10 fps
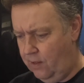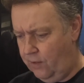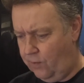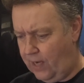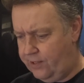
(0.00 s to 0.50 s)

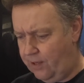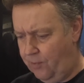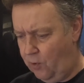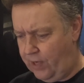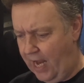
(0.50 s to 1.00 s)
You get some
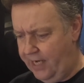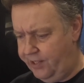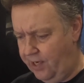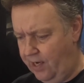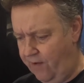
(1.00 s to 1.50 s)

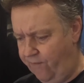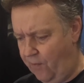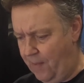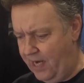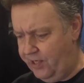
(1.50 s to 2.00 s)
location
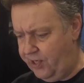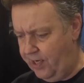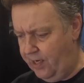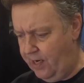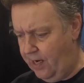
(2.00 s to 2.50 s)

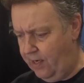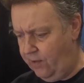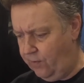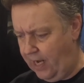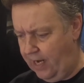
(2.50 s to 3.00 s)
information. Uh,
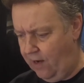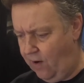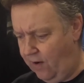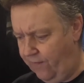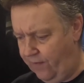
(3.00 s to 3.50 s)
you get a
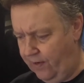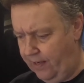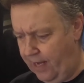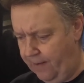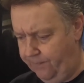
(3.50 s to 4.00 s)
lot of uh,
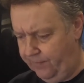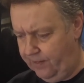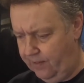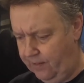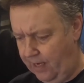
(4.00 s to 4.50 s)
yeah
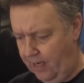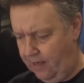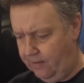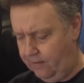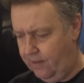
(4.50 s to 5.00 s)

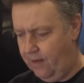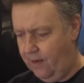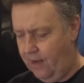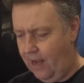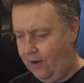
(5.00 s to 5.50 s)
yeah
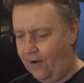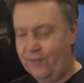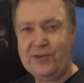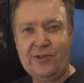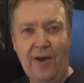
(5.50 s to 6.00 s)
a lot of
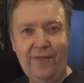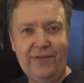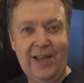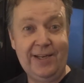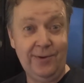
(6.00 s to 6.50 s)
stuff
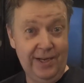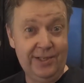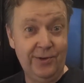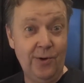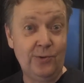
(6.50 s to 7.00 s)
that you need
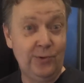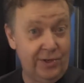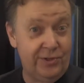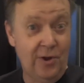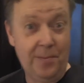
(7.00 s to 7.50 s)
to know to
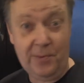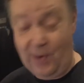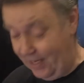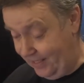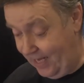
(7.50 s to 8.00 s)
determine
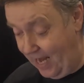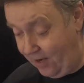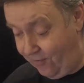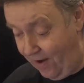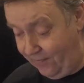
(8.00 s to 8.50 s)
where the
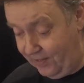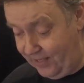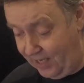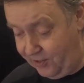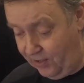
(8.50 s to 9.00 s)
aircraft is
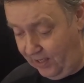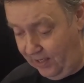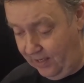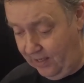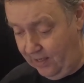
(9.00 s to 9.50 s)

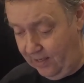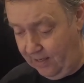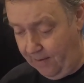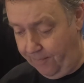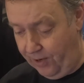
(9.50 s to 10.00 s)
actually
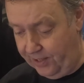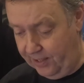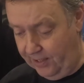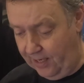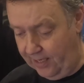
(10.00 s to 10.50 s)
yeah,
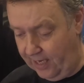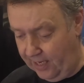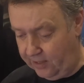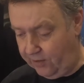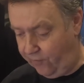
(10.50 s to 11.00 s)
present. And then
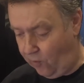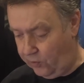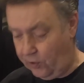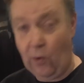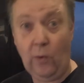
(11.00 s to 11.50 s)
there's of course
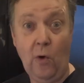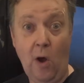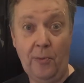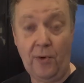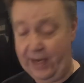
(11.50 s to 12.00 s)
the whole
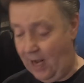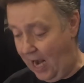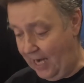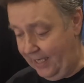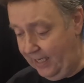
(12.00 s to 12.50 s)
operator
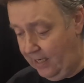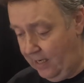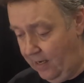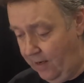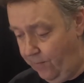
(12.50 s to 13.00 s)
ID,
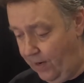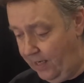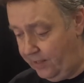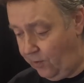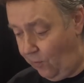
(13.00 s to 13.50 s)
where
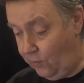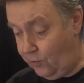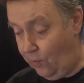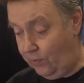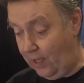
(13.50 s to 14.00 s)
there's
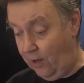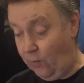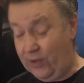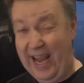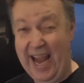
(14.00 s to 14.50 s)
also the
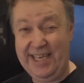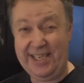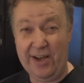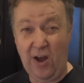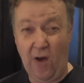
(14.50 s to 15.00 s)

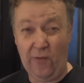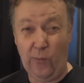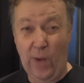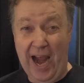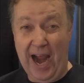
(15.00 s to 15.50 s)
location of
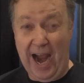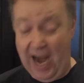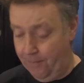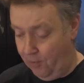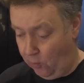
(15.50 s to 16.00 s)
where
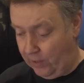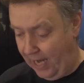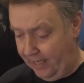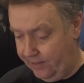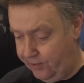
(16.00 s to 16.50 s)
I'm located.